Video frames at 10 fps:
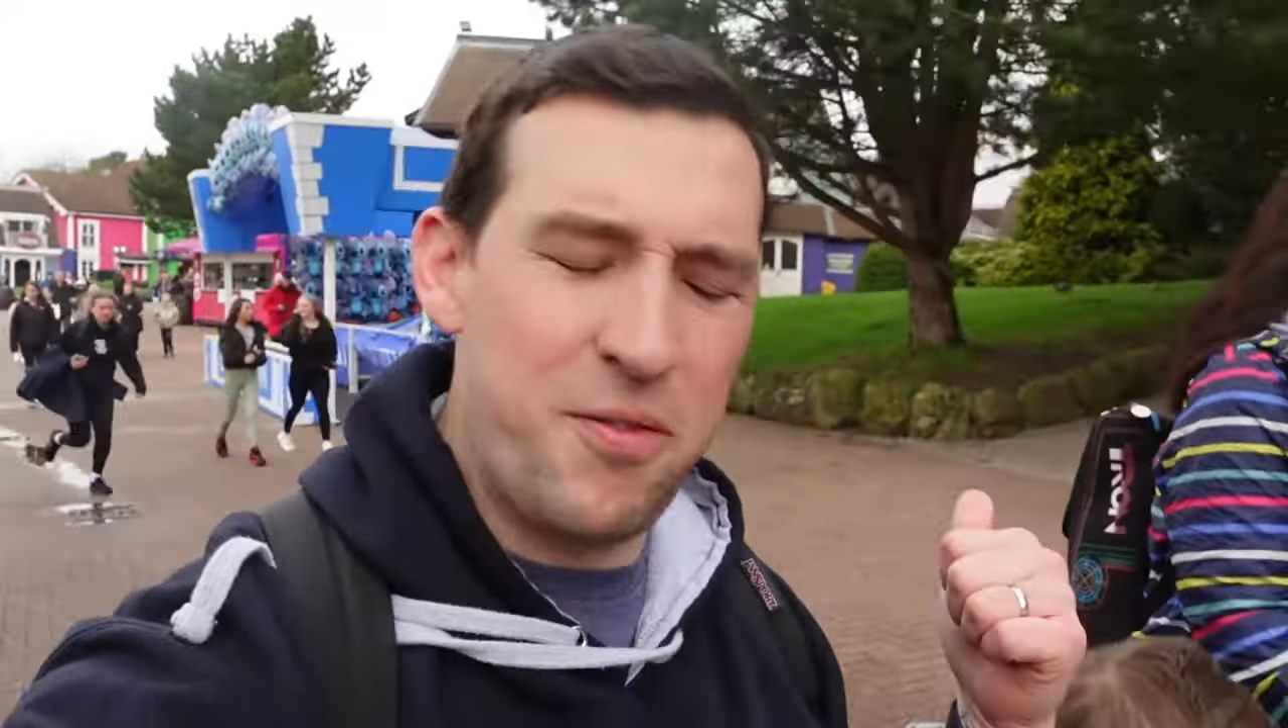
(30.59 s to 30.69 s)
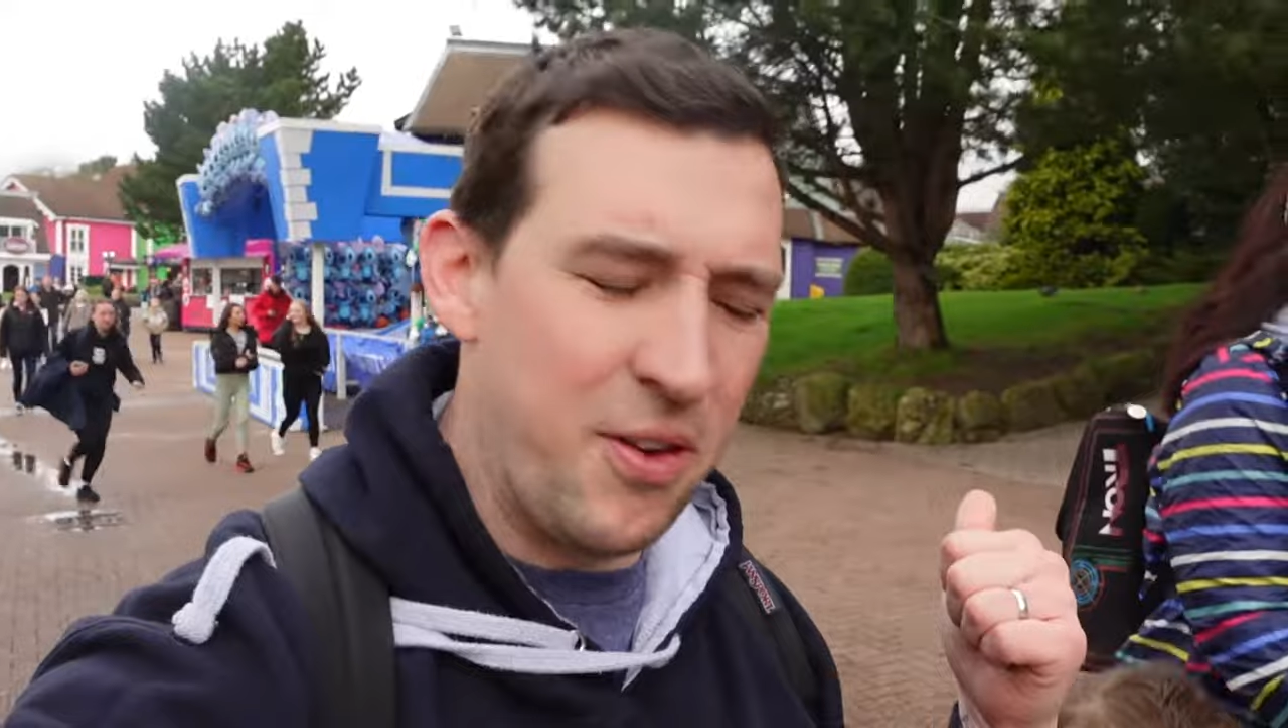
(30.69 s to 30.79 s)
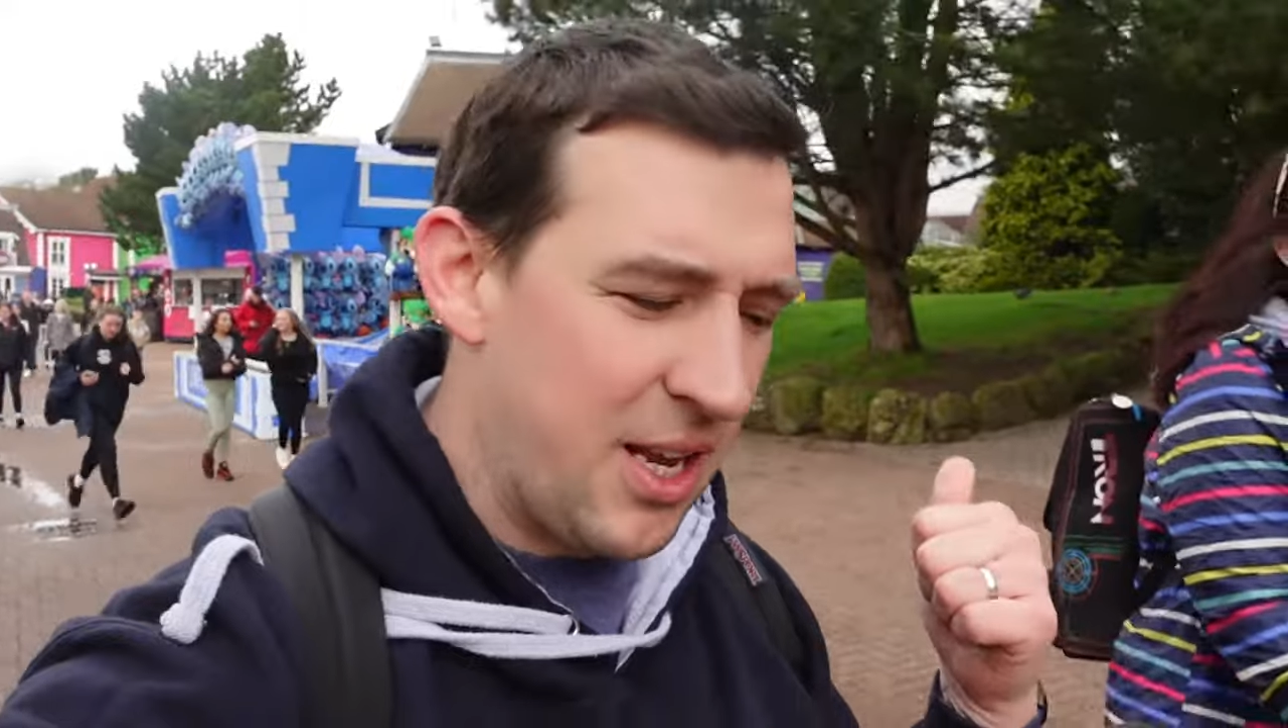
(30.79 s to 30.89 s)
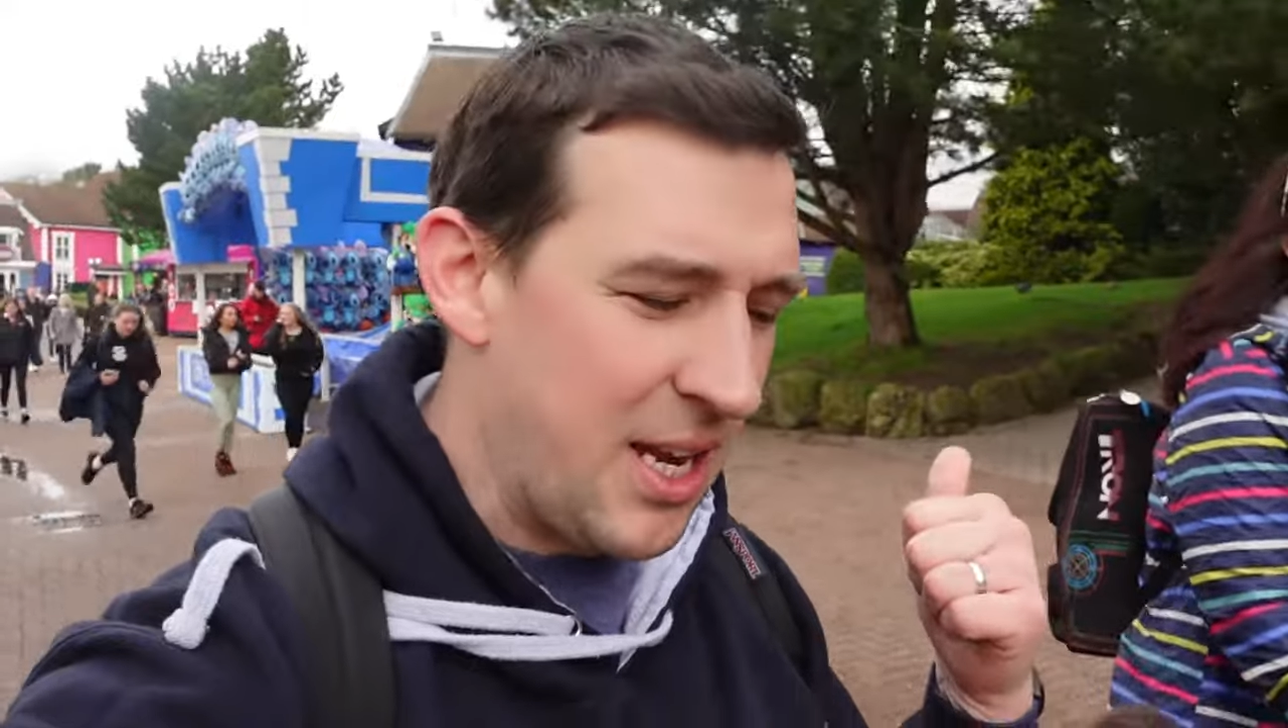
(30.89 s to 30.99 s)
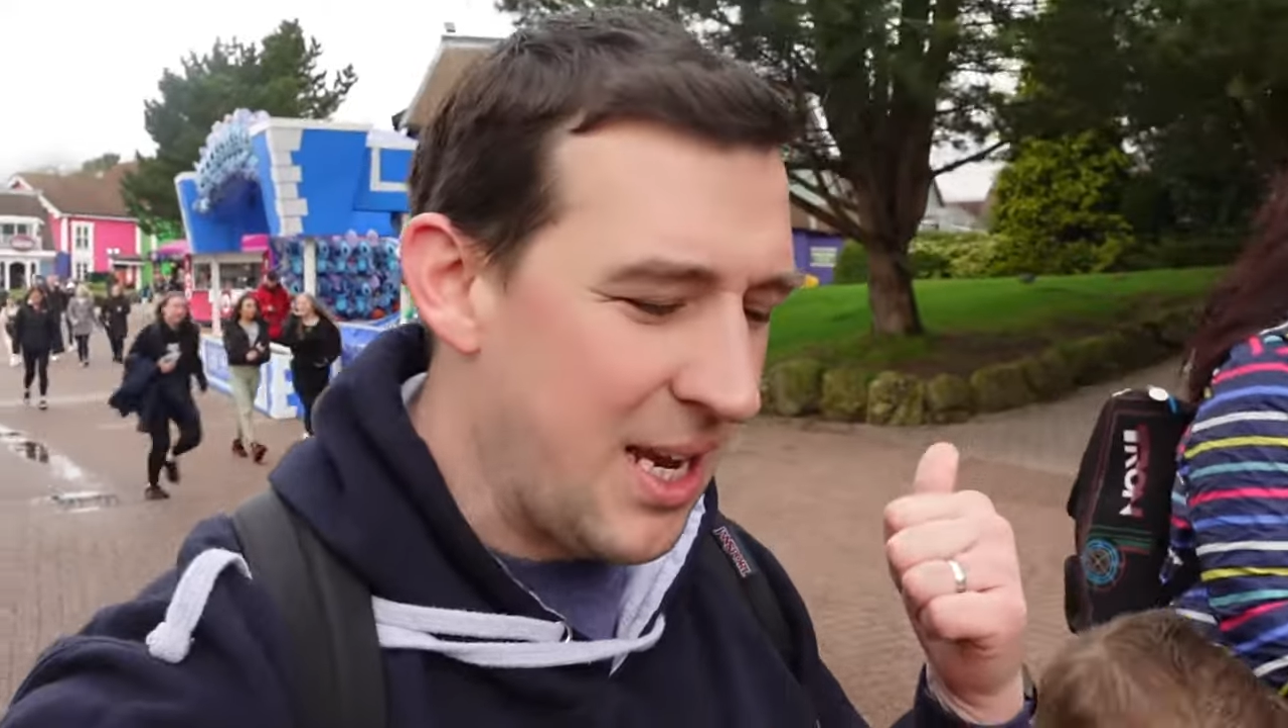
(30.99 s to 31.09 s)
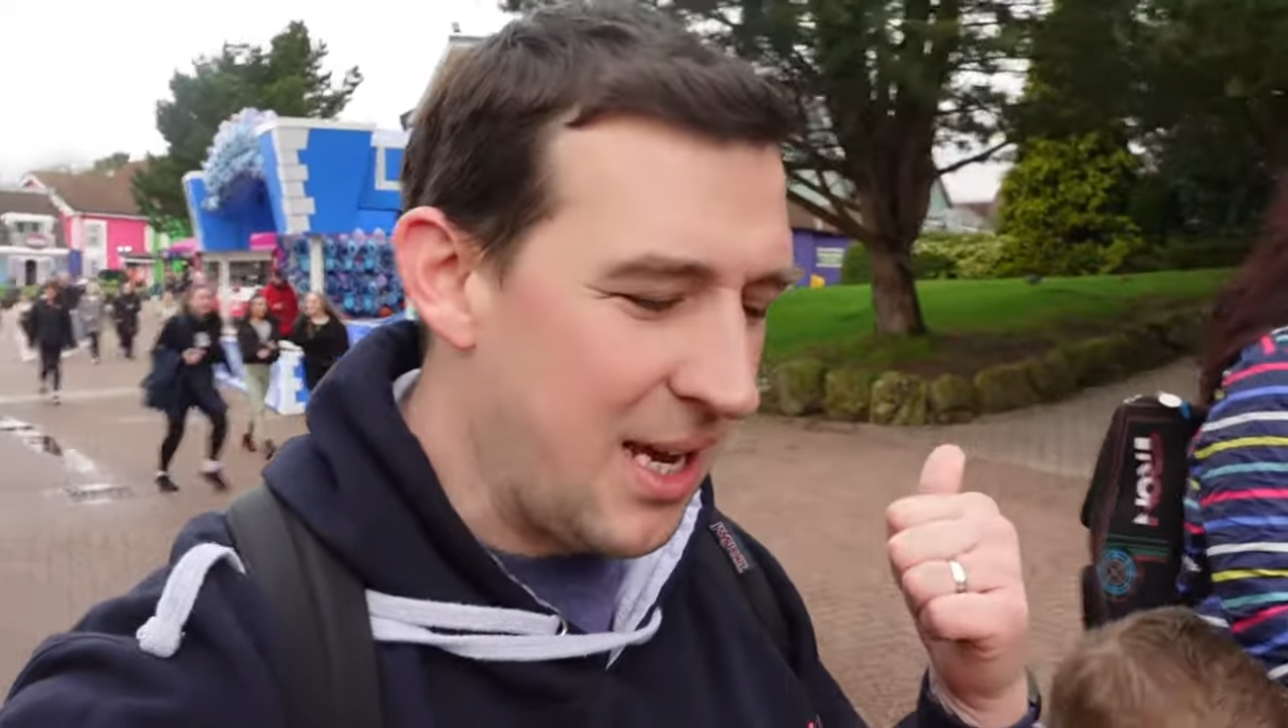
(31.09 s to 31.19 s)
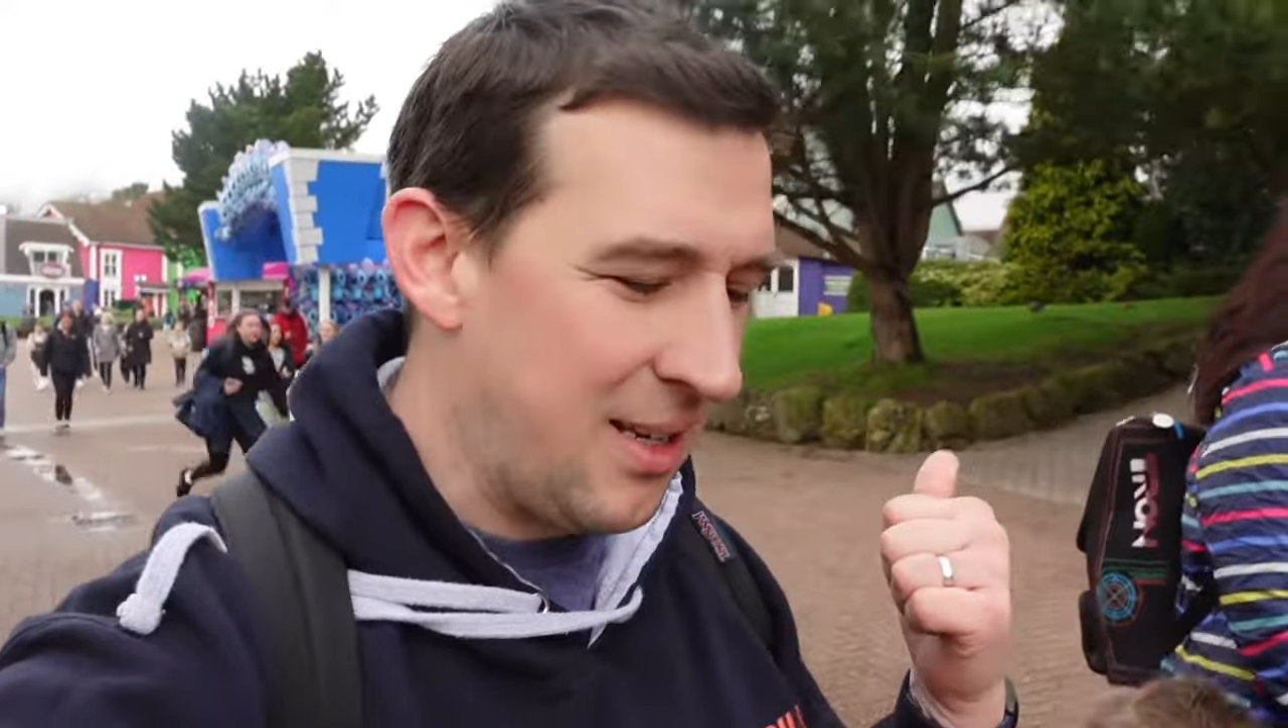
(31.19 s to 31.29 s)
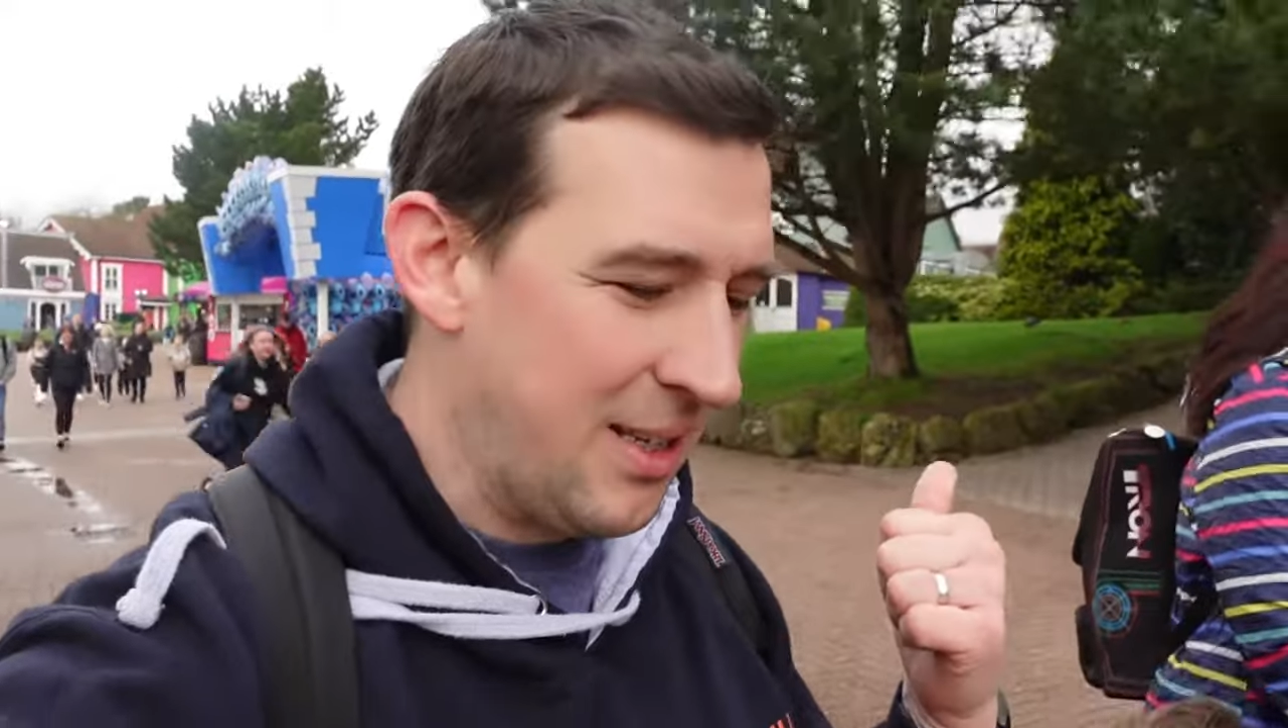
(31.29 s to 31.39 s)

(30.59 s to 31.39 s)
for the